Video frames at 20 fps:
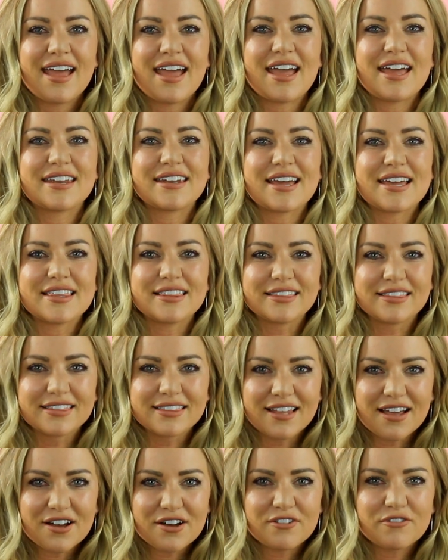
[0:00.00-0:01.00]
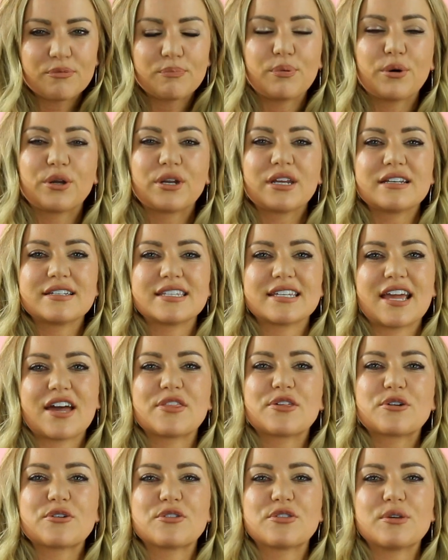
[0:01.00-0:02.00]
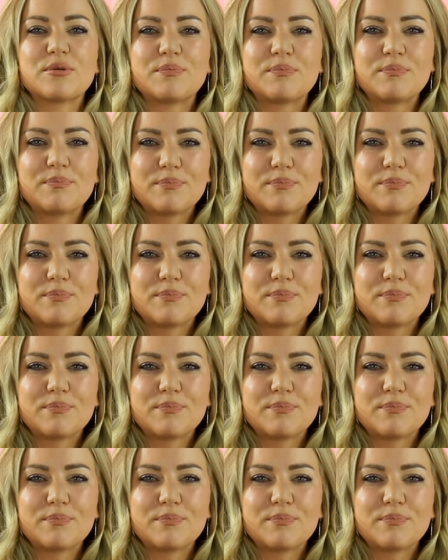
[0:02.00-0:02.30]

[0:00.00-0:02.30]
And I love putting together the